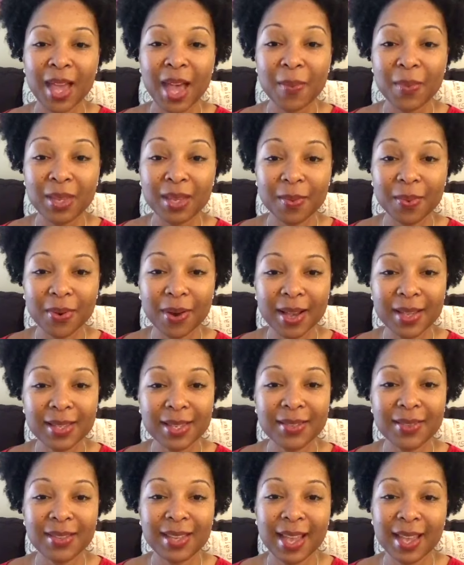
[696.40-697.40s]
I'm in the
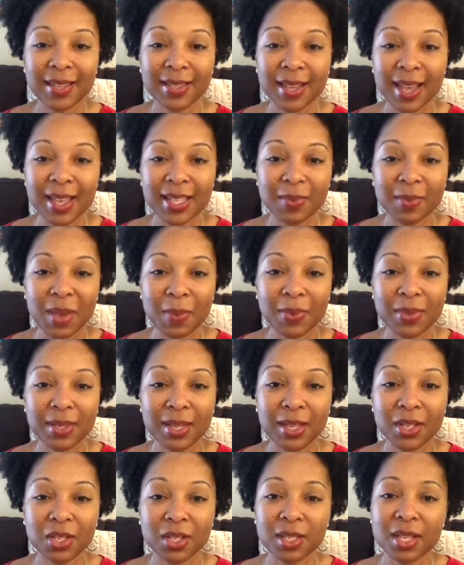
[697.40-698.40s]
process of downsizing my
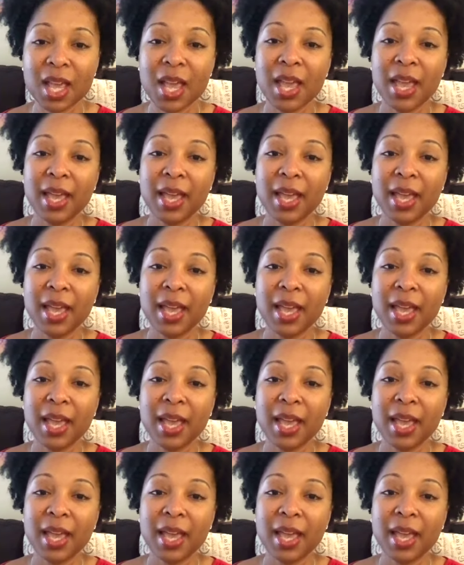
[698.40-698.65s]
possessions.